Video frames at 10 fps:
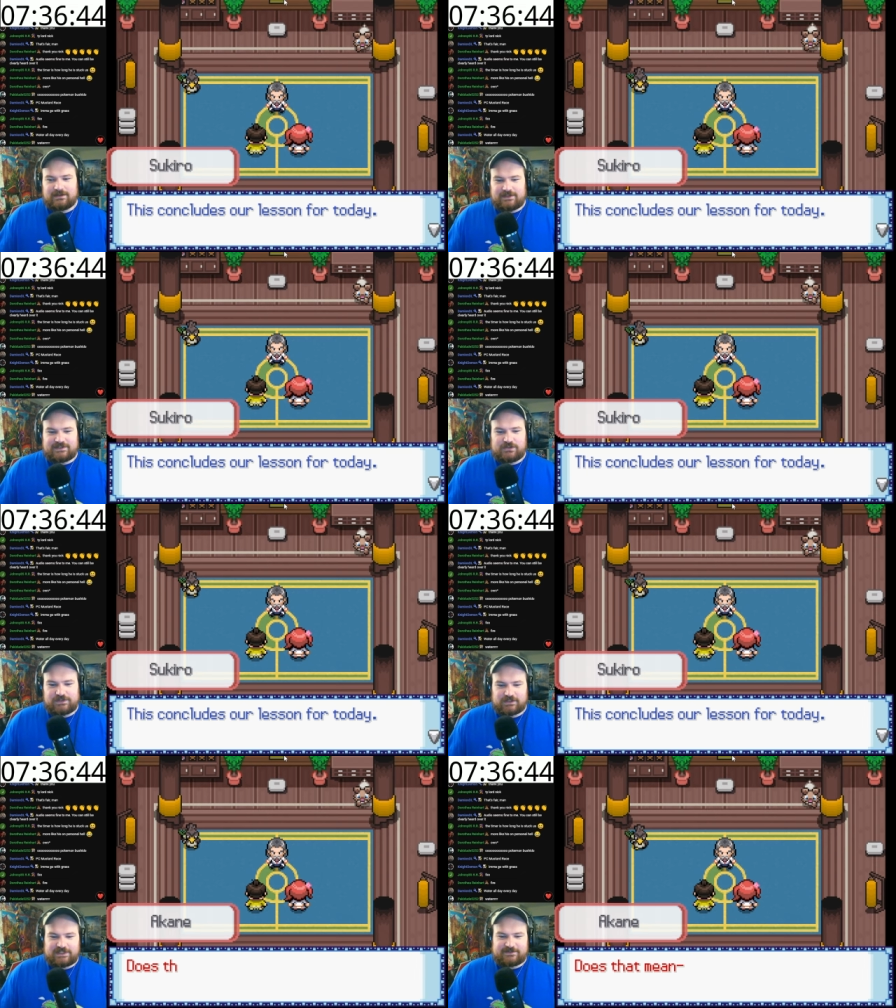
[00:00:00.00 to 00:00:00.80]
This
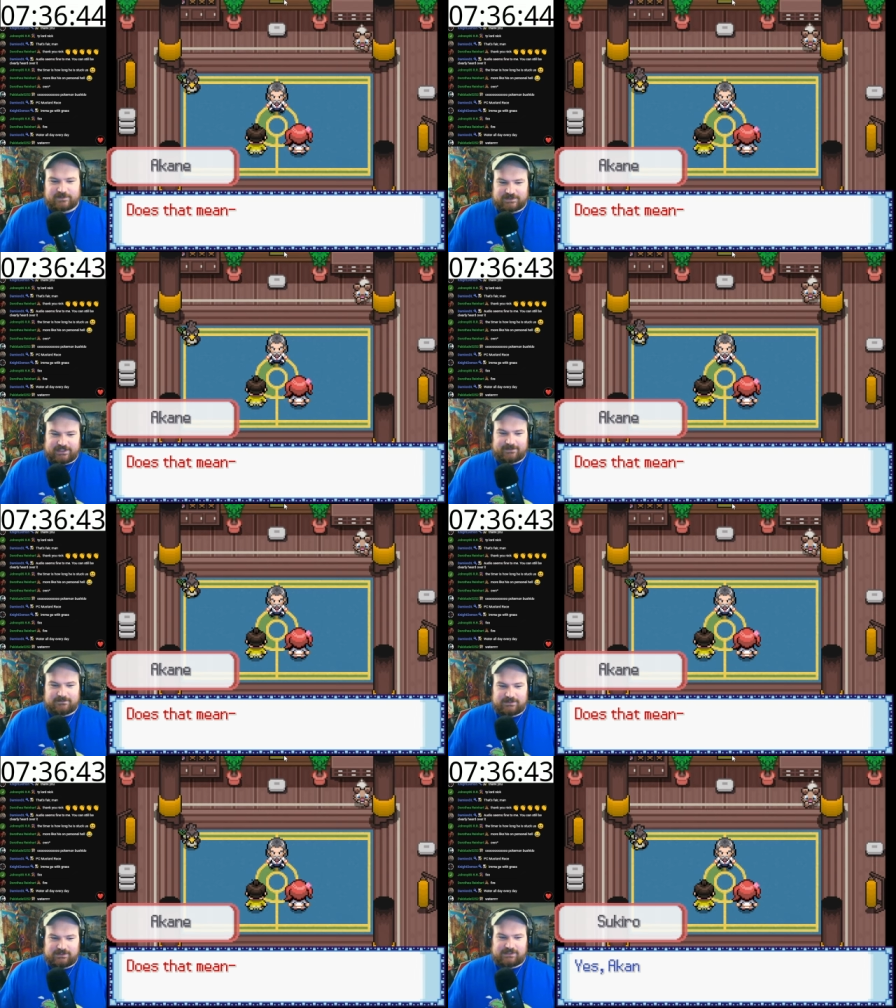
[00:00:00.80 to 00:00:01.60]
concludes our lesson for today.
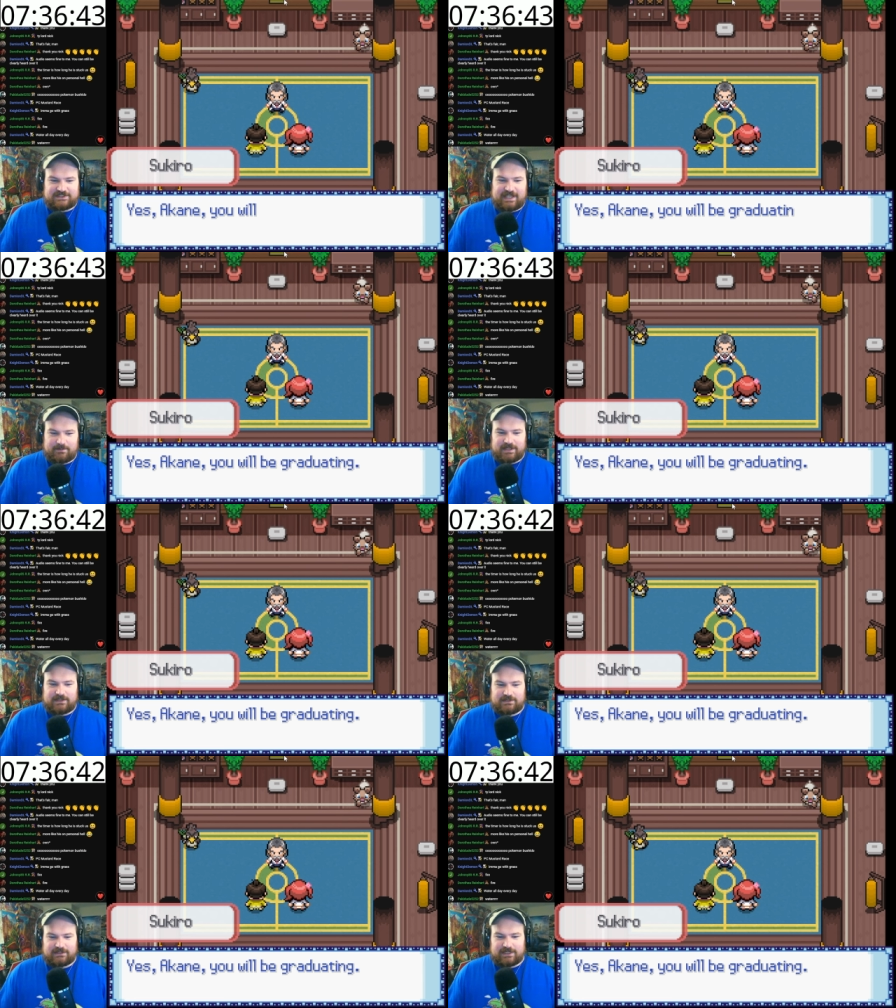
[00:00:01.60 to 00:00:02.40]
Does that
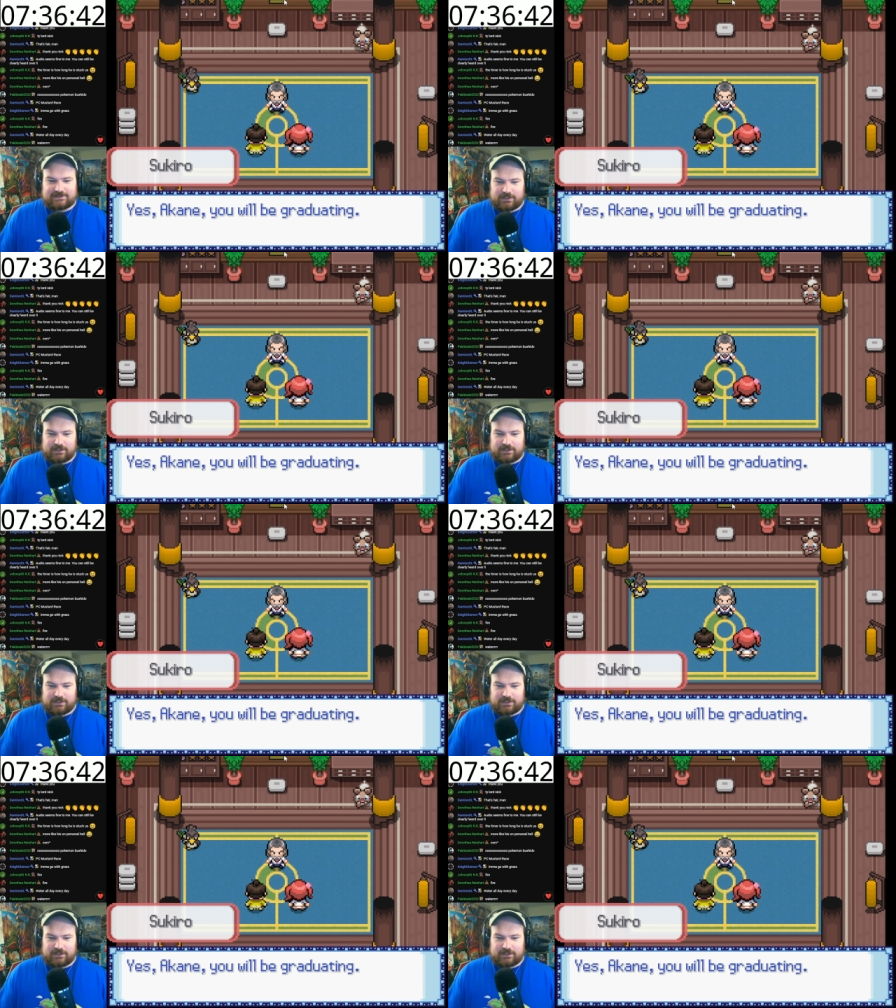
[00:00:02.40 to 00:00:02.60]
mean? Yes,